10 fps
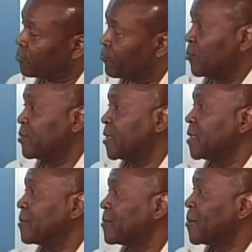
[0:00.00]
you for
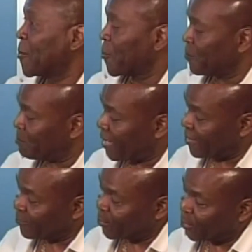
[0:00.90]
being
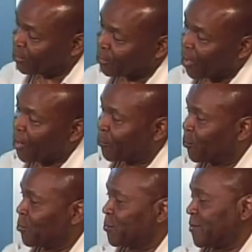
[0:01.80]
my
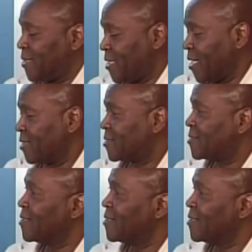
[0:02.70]
inaugural guest